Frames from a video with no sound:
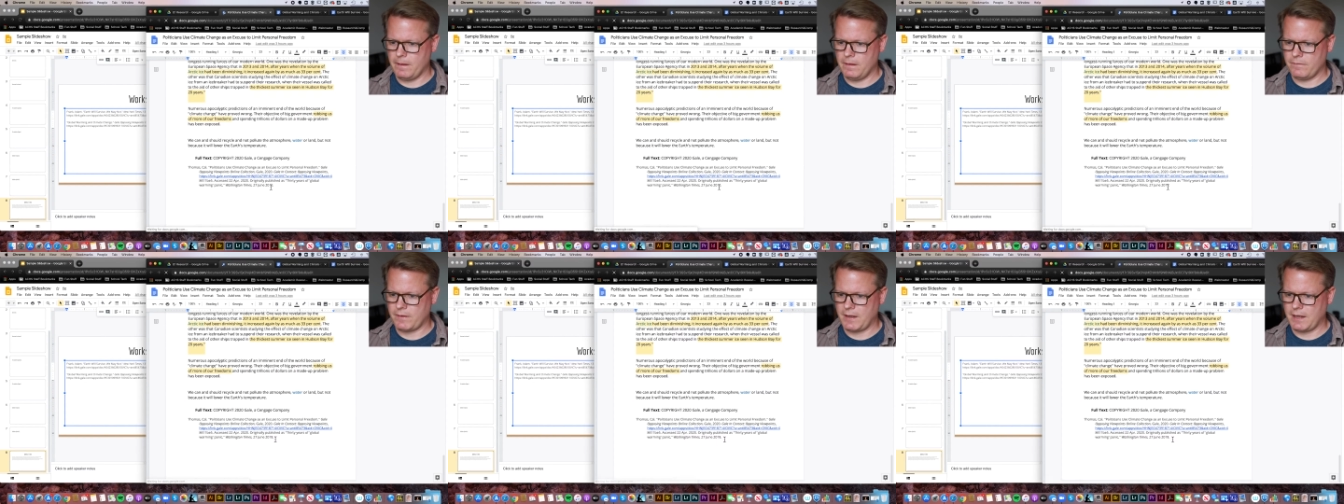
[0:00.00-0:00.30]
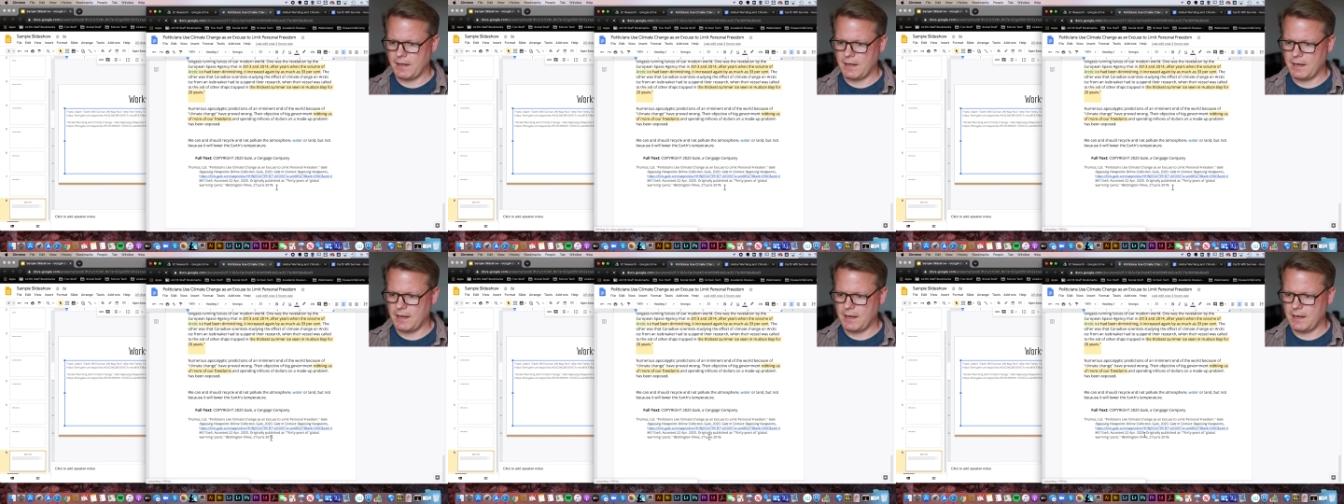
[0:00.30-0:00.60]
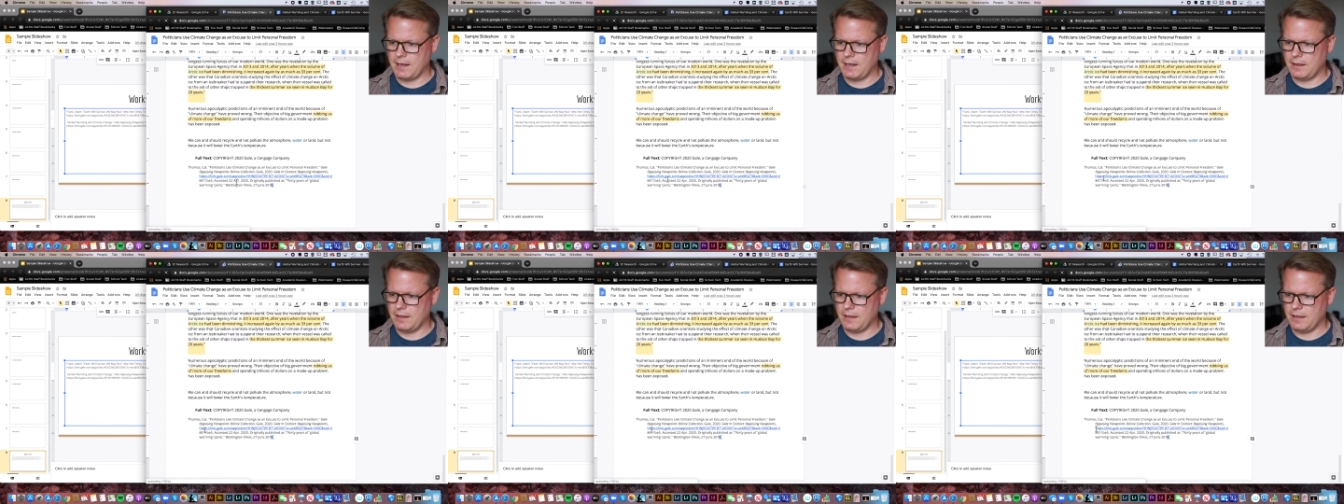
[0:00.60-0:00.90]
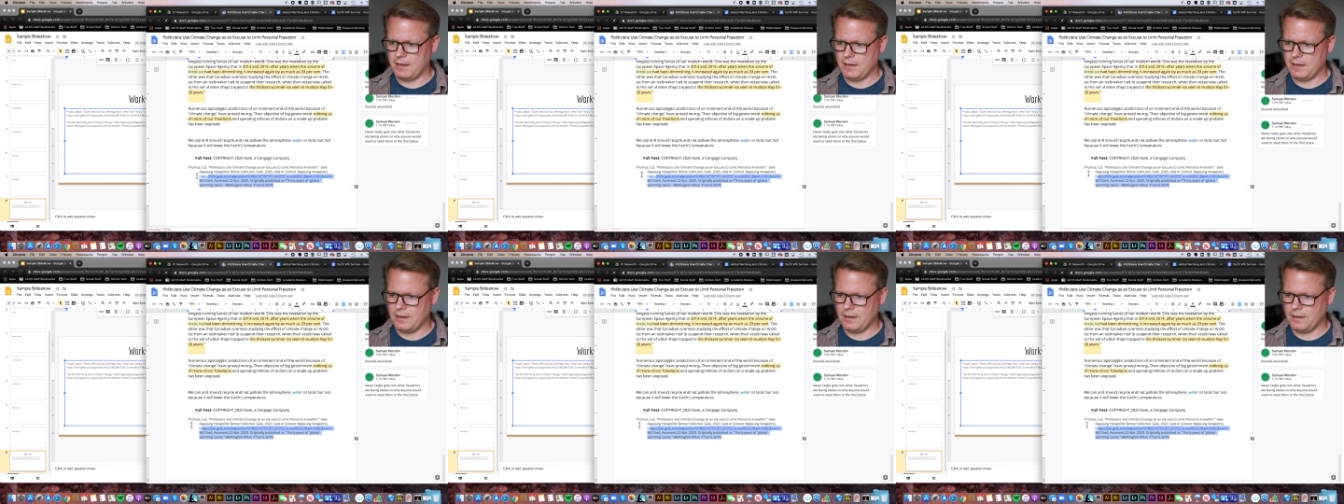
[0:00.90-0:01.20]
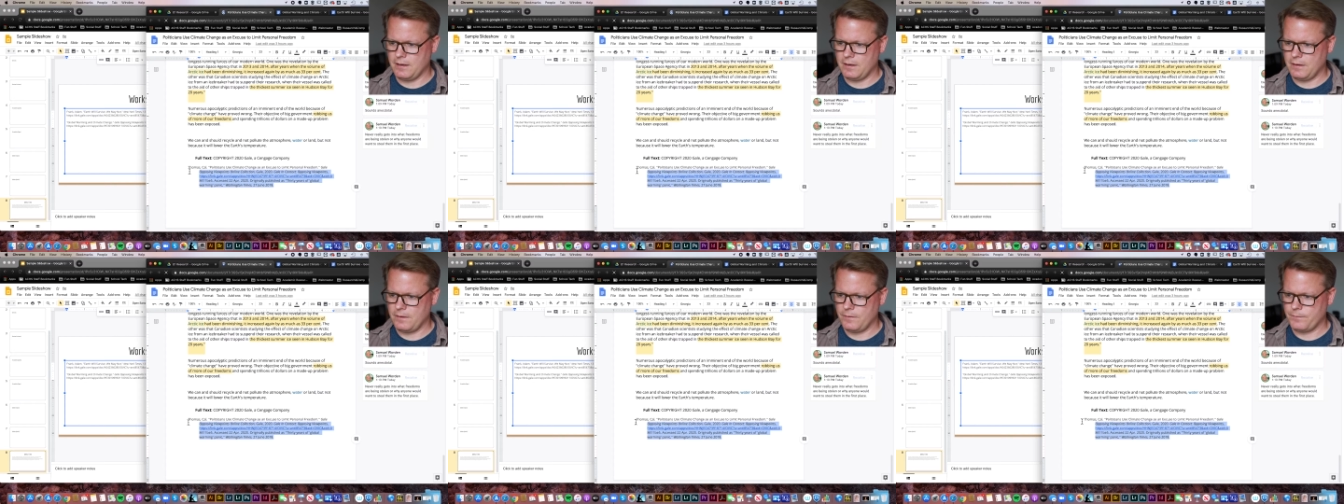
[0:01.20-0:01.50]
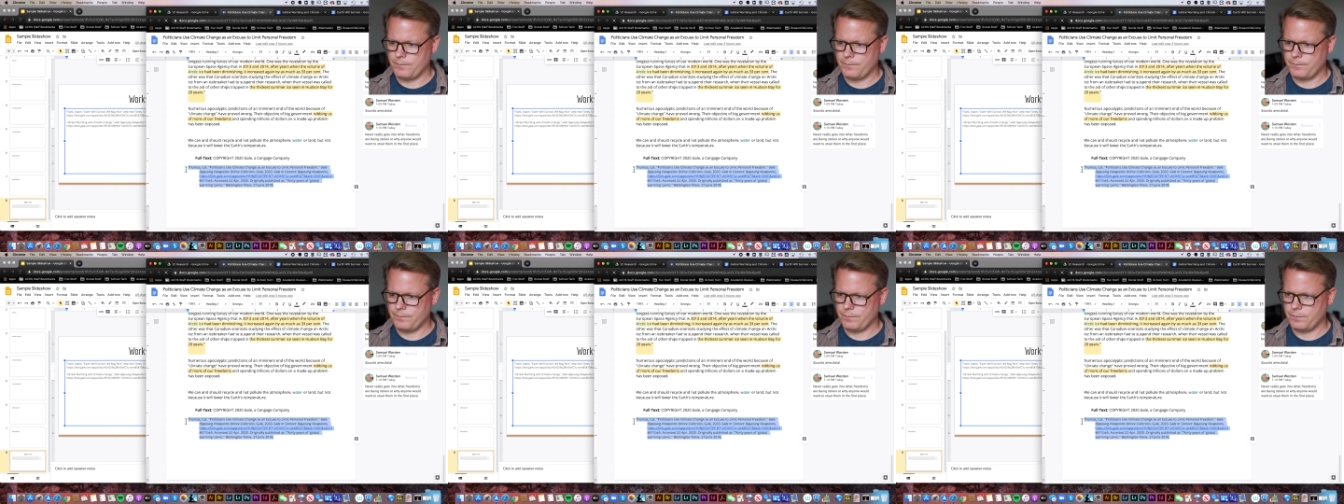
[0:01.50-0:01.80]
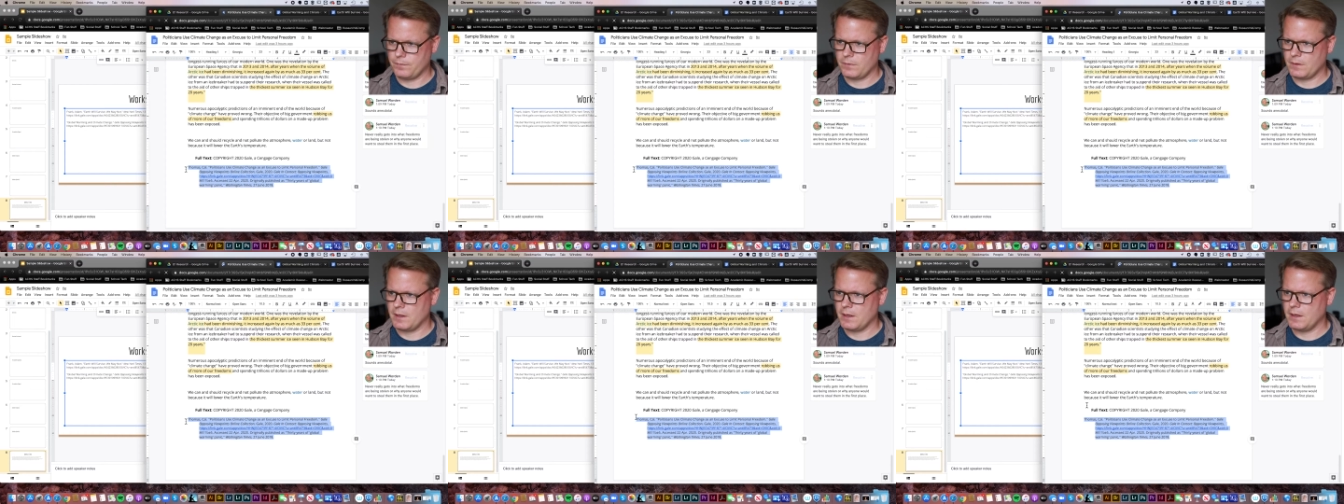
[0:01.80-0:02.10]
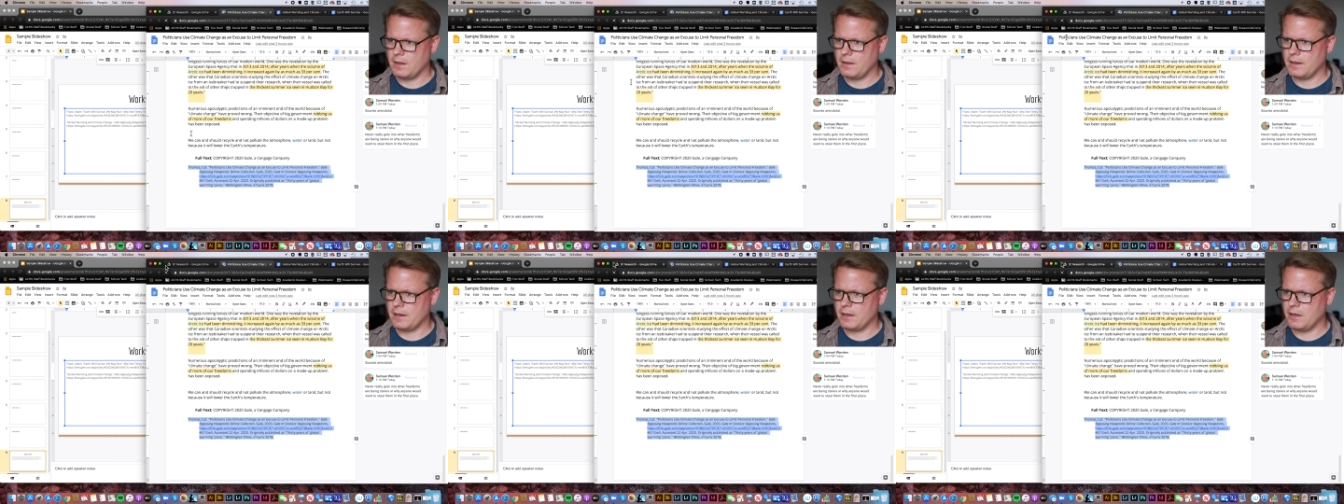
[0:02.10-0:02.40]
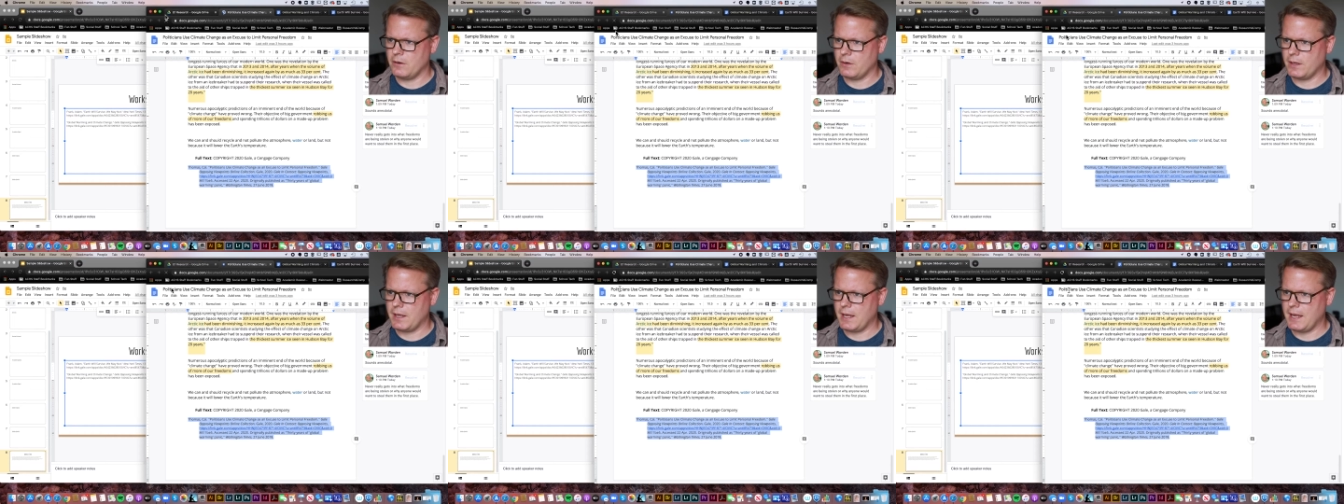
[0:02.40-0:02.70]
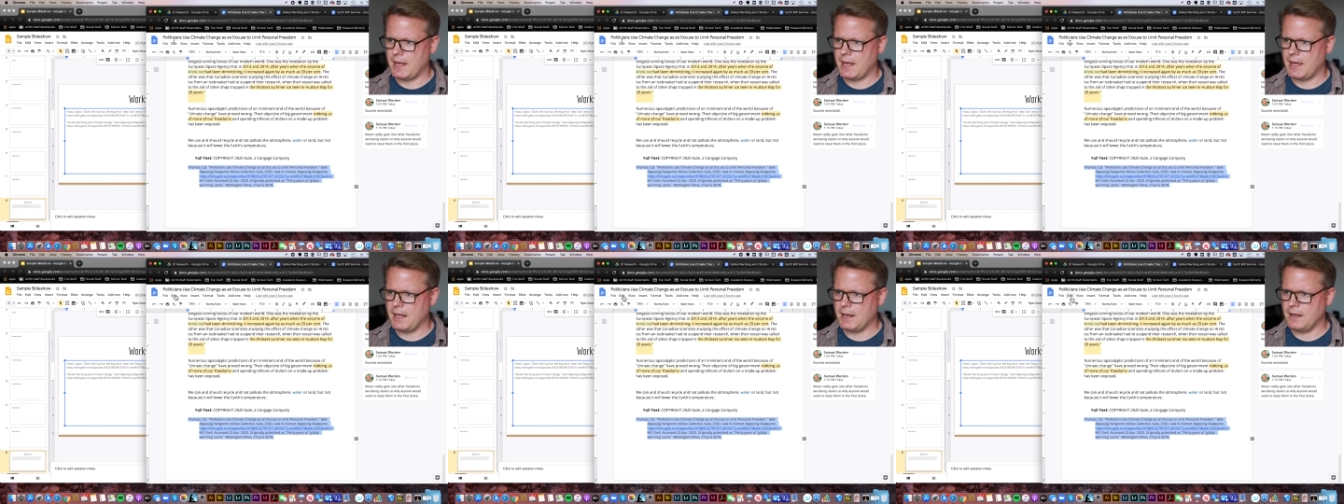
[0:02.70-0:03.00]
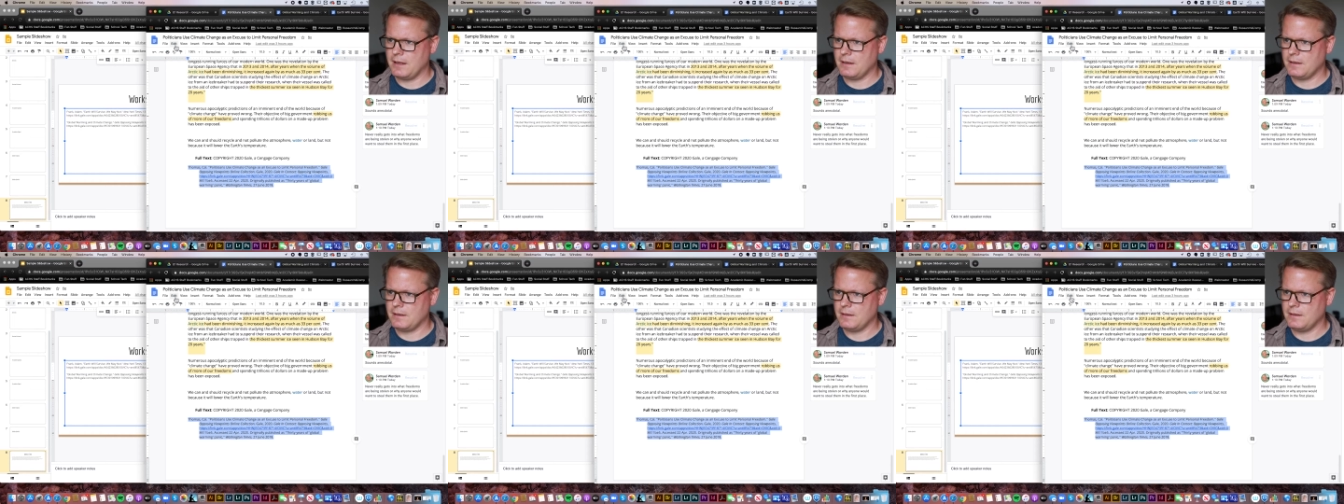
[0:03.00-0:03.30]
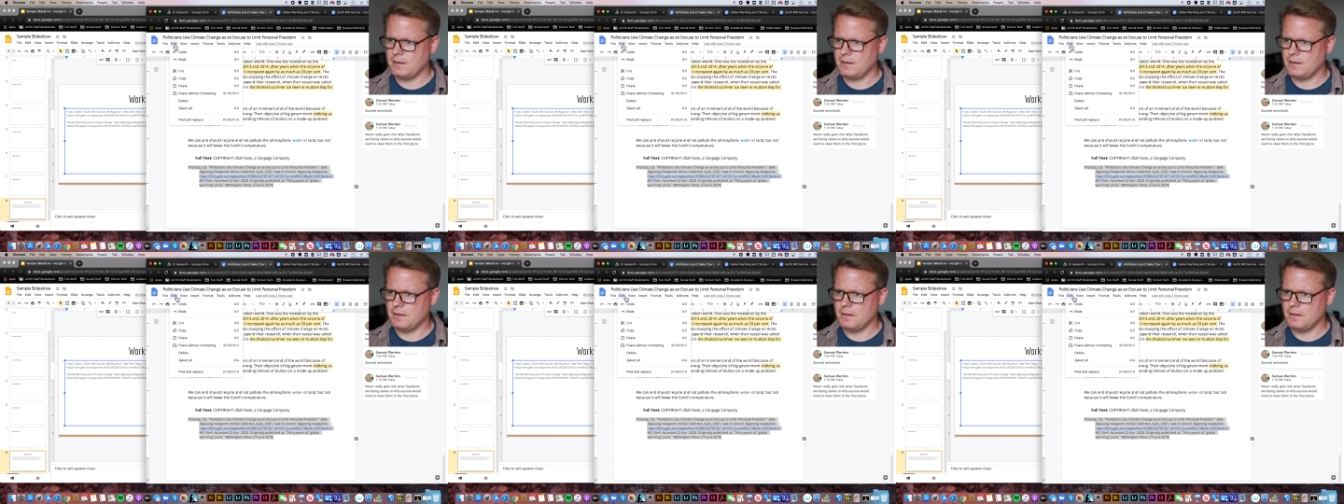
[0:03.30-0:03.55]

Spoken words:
If I highlight it, then I go to Edit,